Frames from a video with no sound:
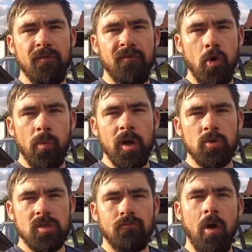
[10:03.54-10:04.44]
on 4
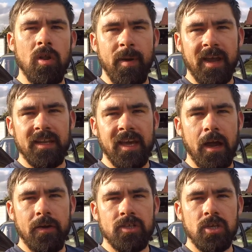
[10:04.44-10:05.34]
wheels and roll it back in the
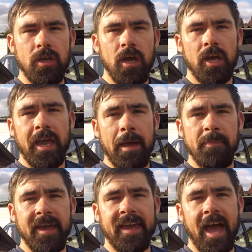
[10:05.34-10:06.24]
garage and go and
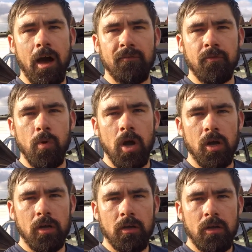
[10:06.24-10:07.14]
pick Kat up from
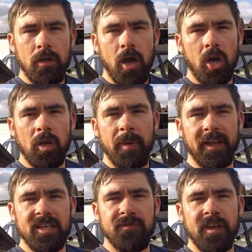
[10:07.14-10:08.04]
work. I'm going to
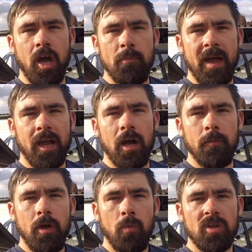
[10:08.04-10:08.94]
pick this video back
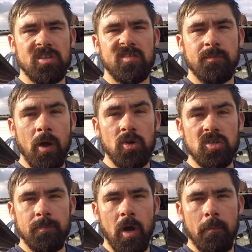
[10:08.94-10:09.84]
up once I've spoken
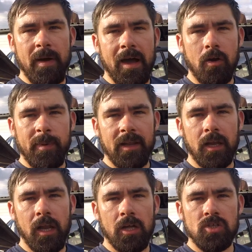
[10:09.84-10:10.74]
to Burton Power about the
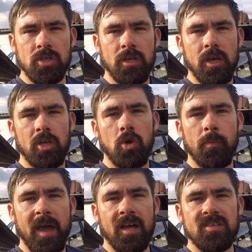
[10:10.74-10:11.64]
clutch, and you'll
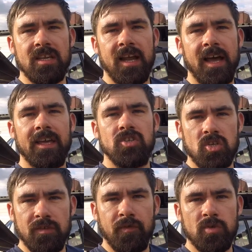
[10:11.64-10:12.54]
be able to see that in just a few